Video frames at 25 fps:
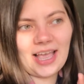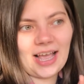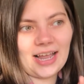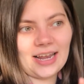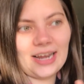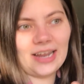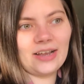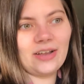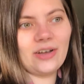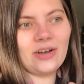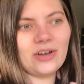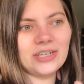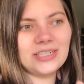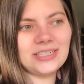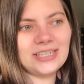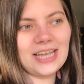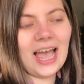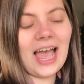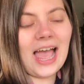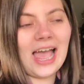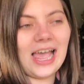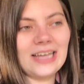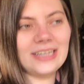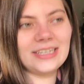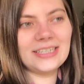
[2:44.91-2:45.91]
and I got a
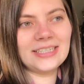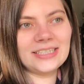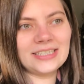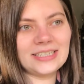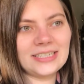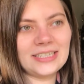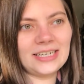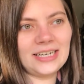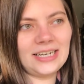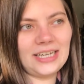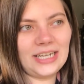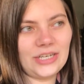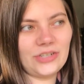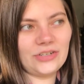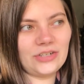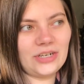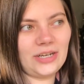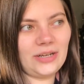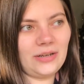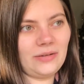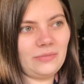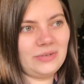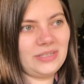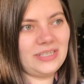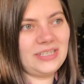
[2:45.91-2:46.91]
text,
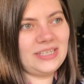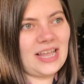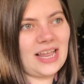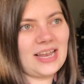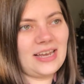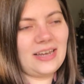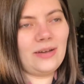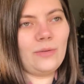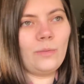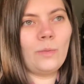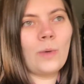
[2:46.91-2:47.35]
literally was sent